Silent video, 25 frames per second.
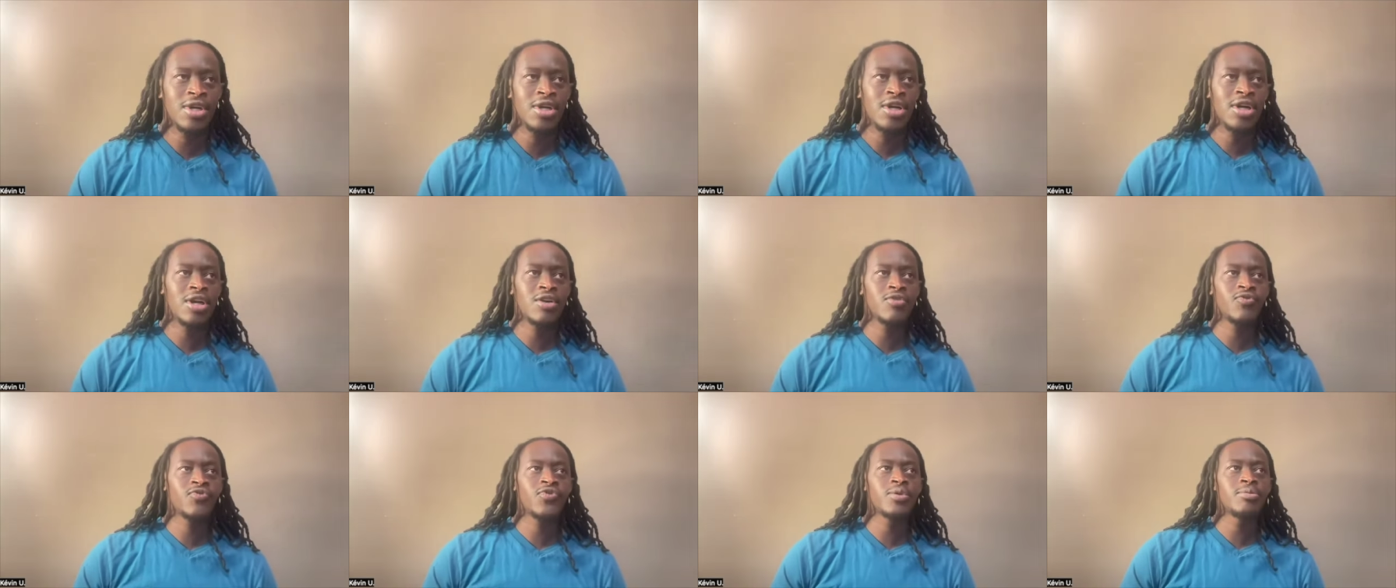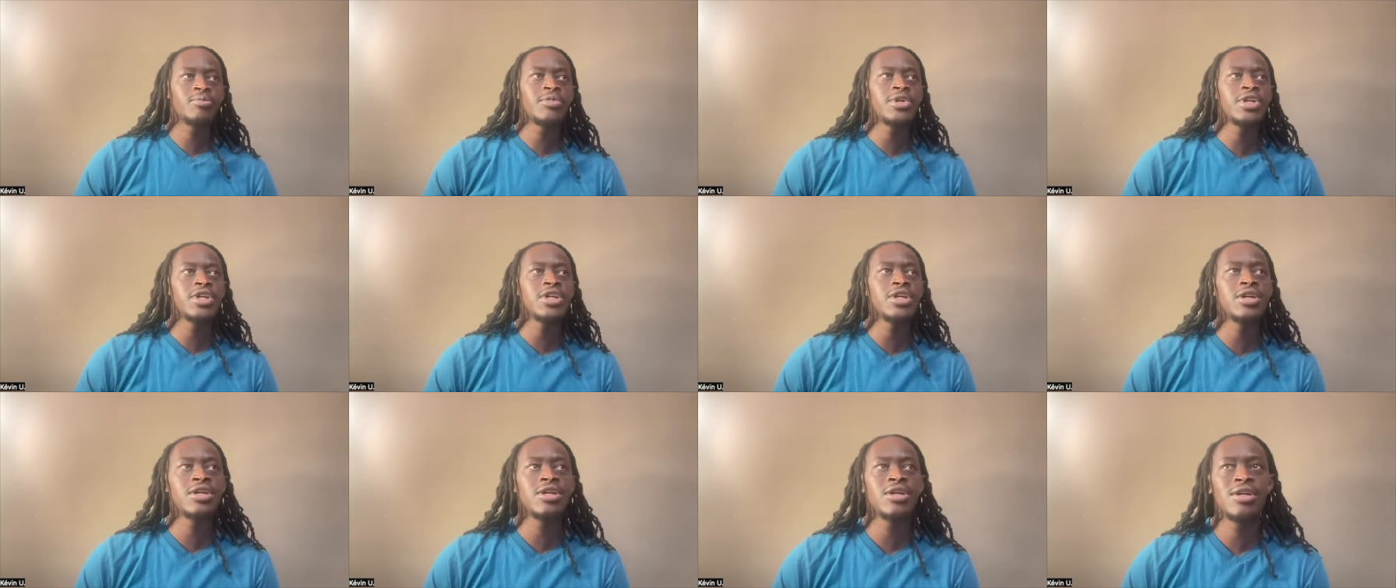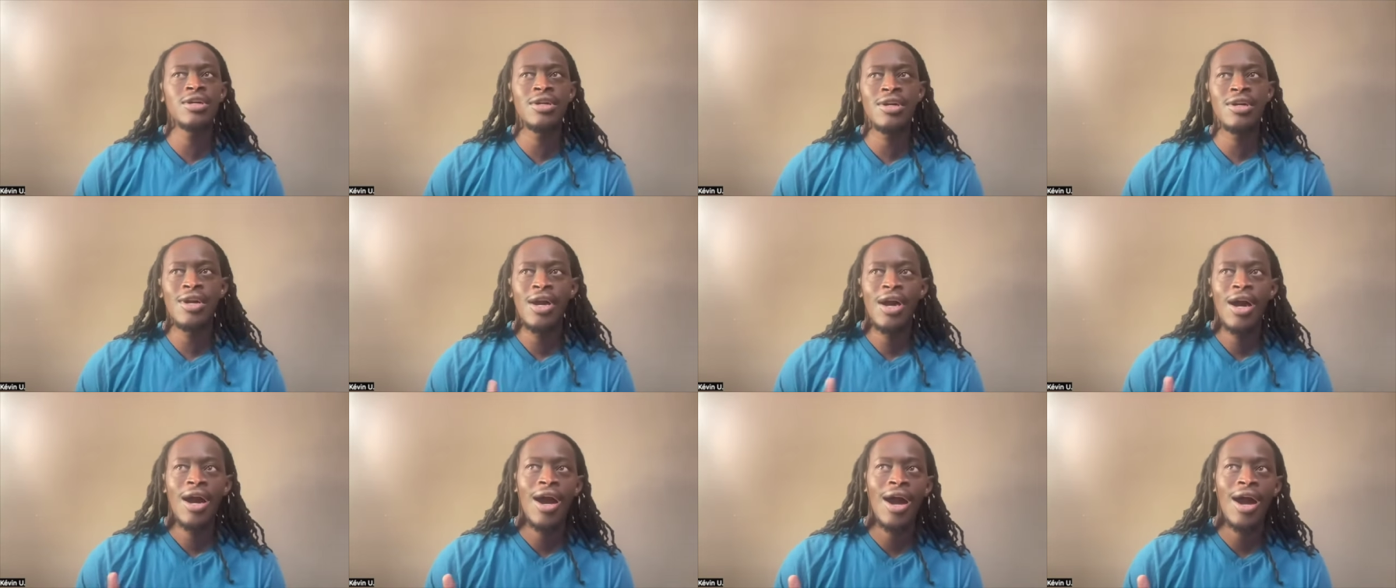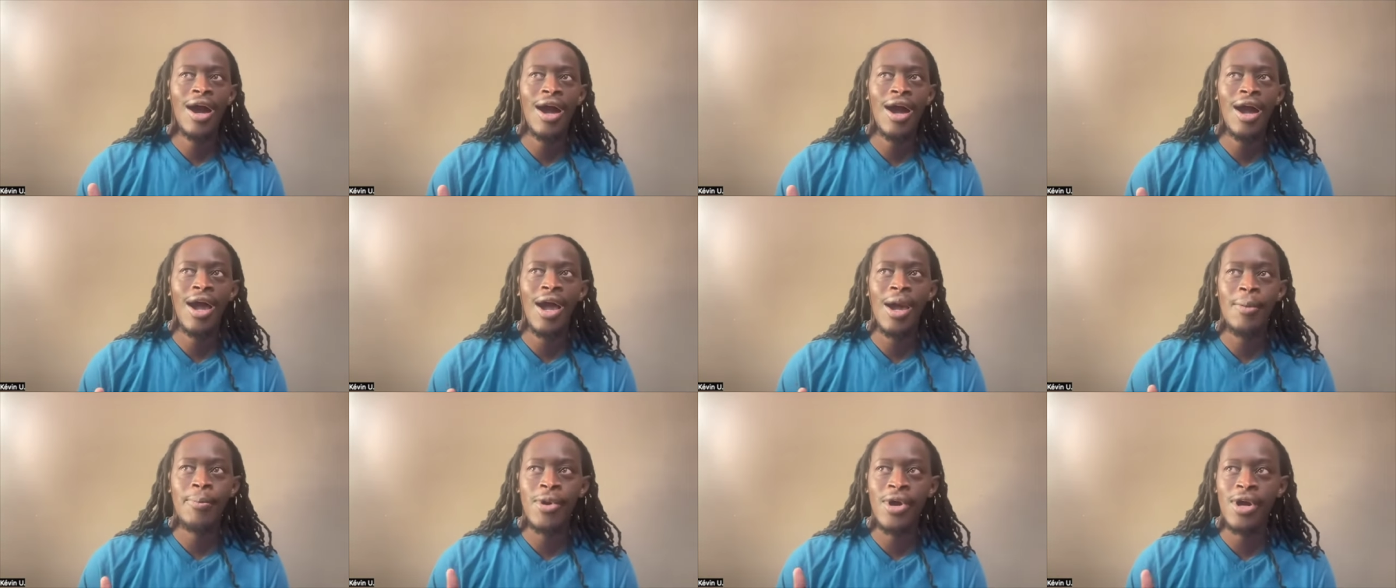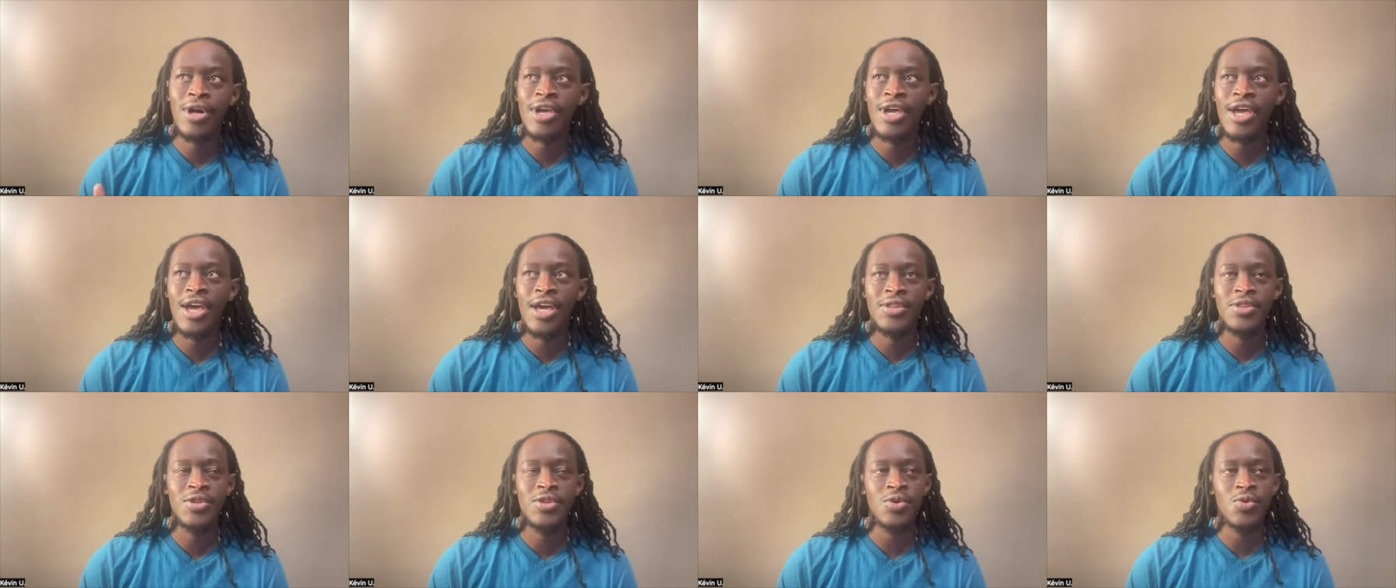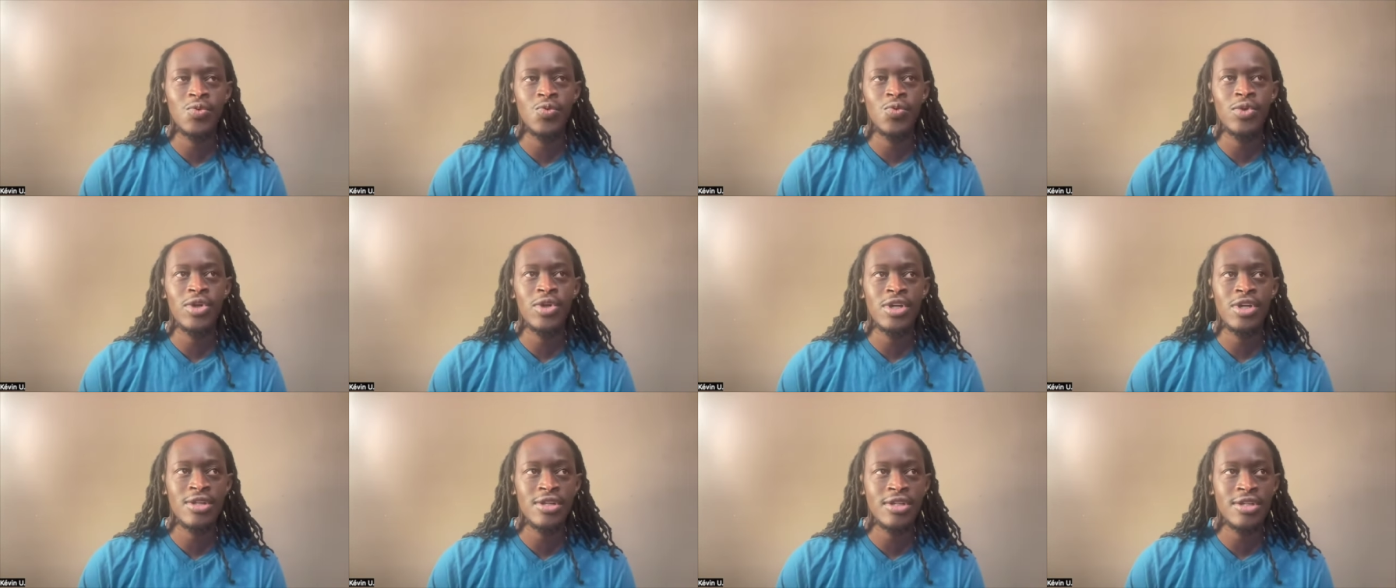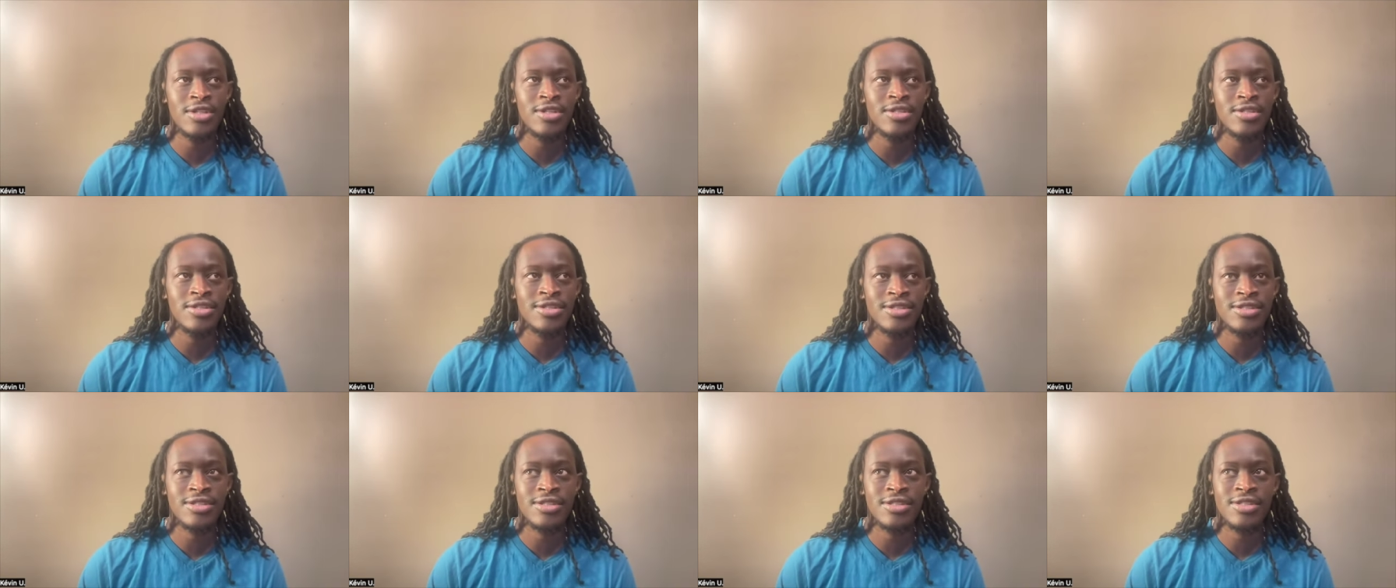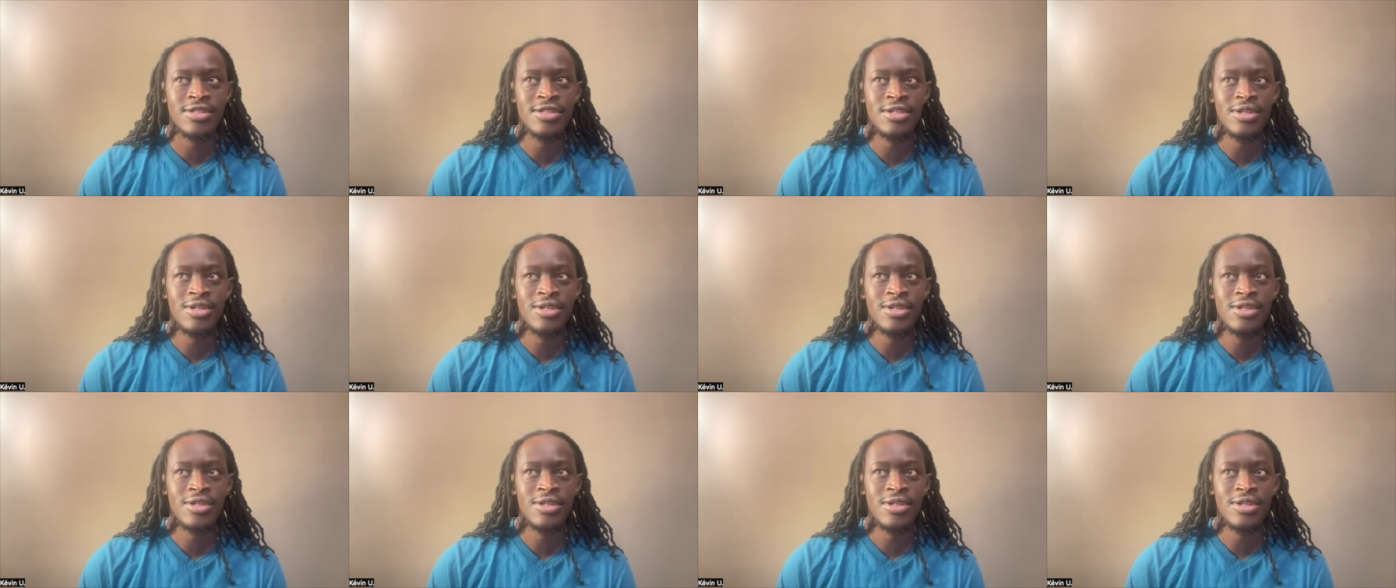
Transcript: And for me, I had probably had the weirdest